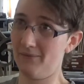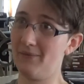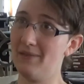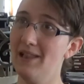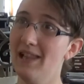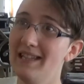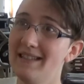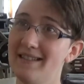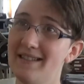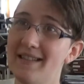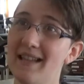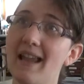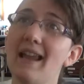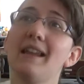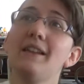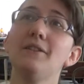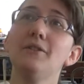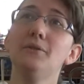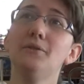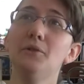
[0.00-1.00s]
Let's say
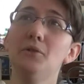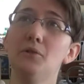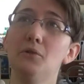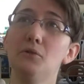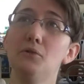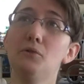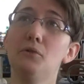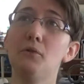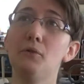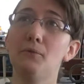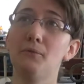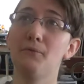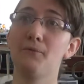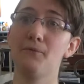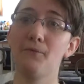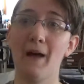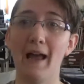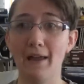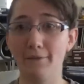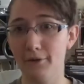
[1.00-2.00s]
you lose
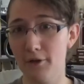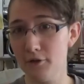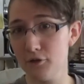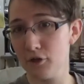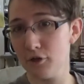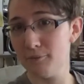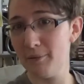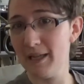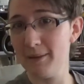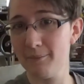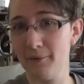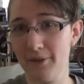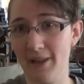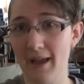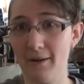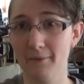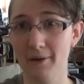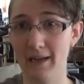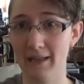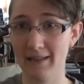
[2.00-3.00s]
500 people
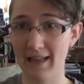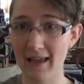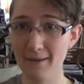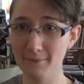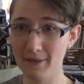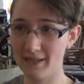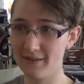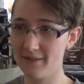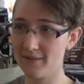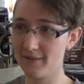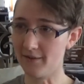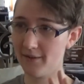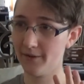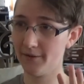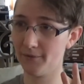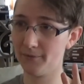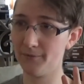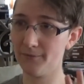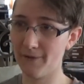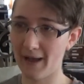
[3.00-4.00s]
that way. That means
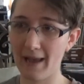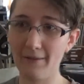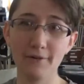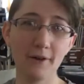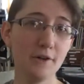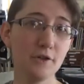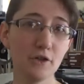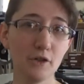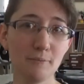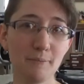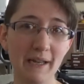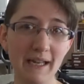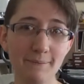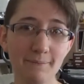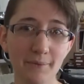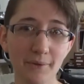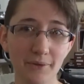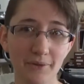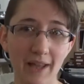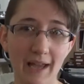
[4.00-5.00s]
there's 500
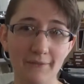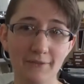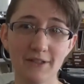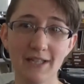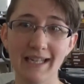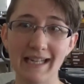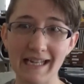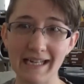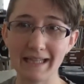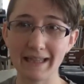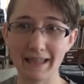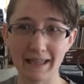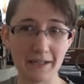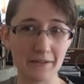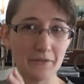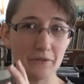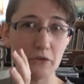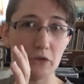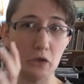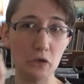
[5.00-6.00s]
people left to eat
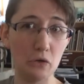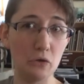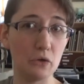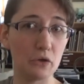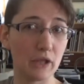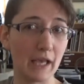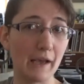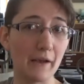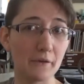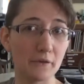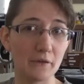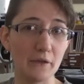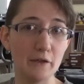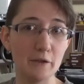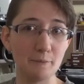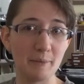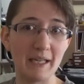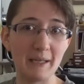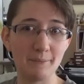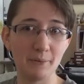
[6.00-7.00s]
this 2,000
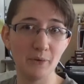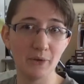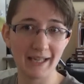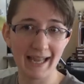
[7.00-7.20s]
people